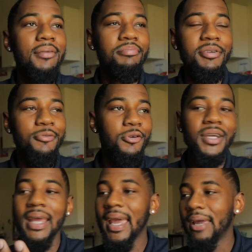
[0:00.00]
before the
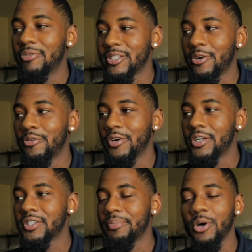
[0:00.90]
game was over.
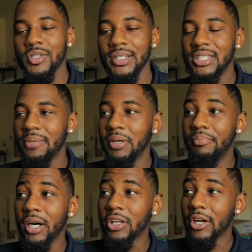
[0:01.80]
Supposedly Jimmy
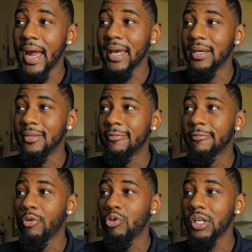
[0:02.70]
Butler had a
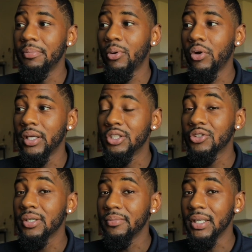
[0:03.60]
40-point
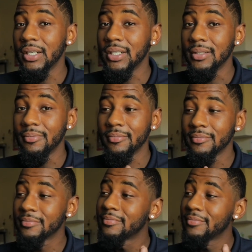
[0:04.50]
trip dub.
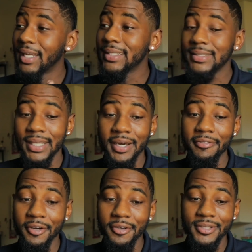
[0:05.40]
That's tough,
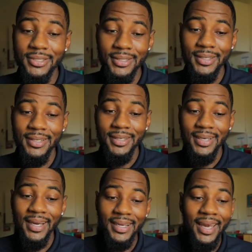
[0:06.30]
coach.
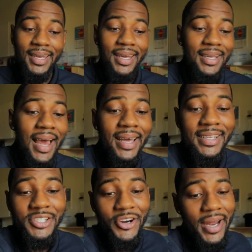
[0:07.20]
I can't even lie, and
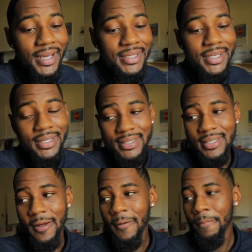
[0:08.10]
it's crazy
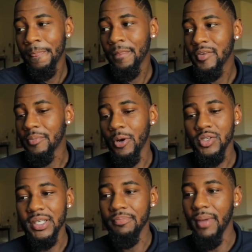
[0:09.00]
because
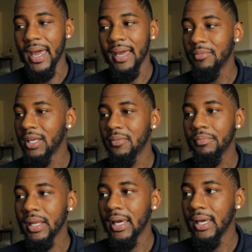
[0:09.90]
supposedly Bam didn't
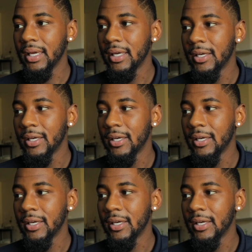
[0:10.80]
play.